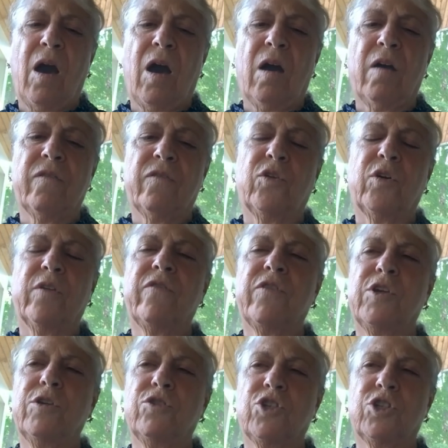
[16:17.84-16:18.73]
for
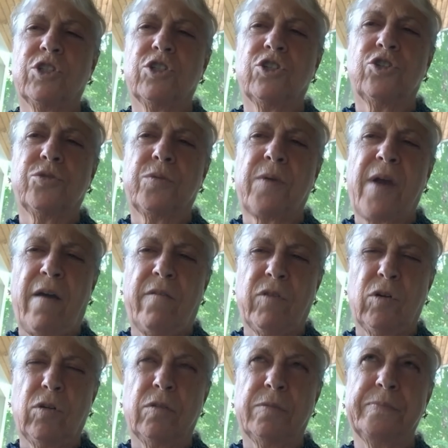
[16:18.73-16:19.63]
future
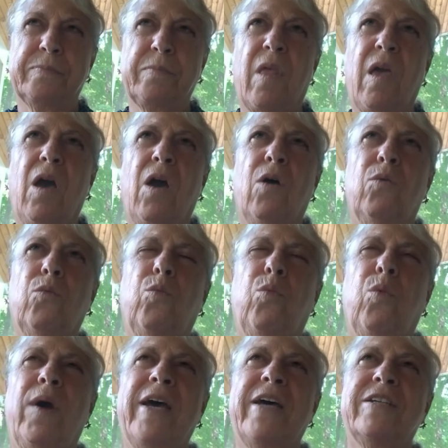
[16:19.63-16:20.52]
travel,
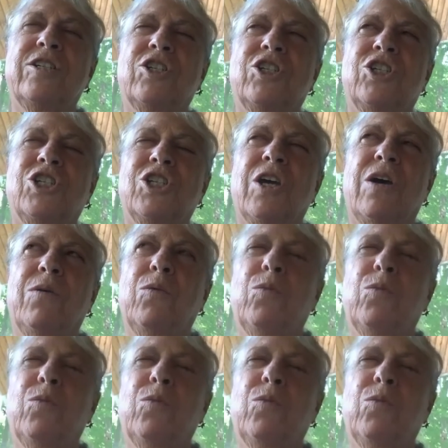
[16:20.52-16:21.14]
which